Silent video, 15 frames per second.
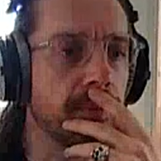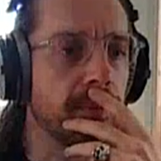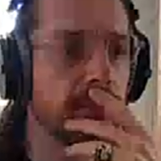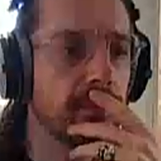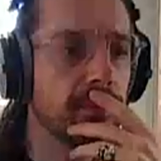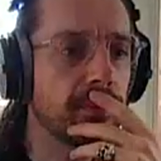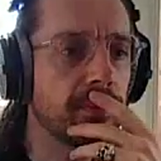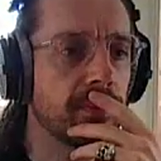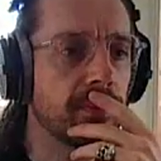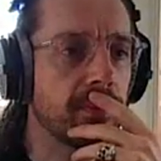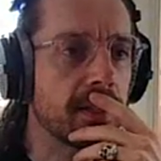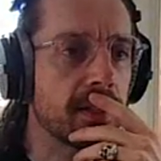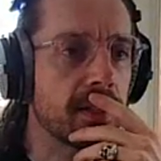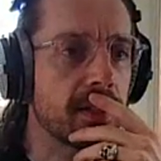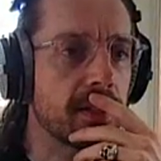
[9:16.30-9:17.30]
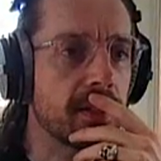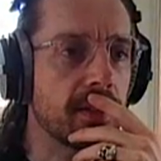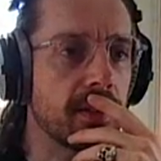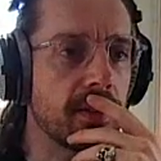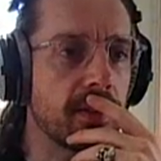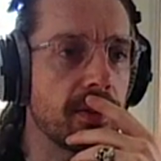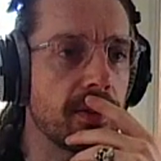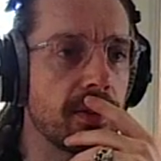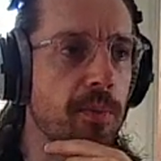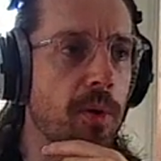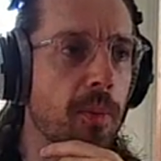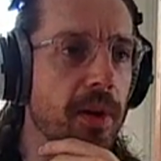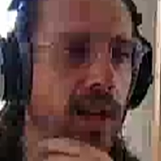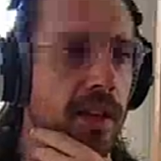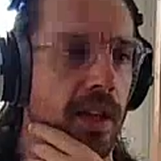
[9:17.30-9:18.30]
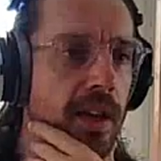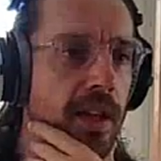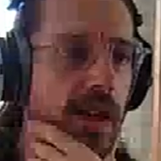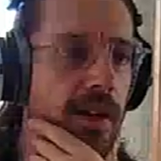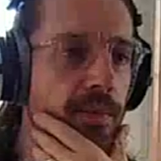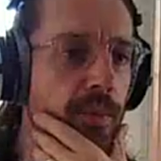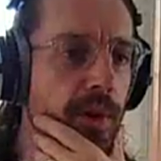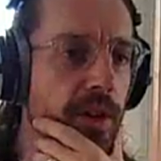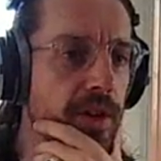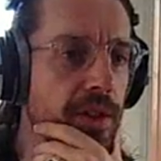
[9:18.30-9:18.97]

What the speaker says: And we populate that with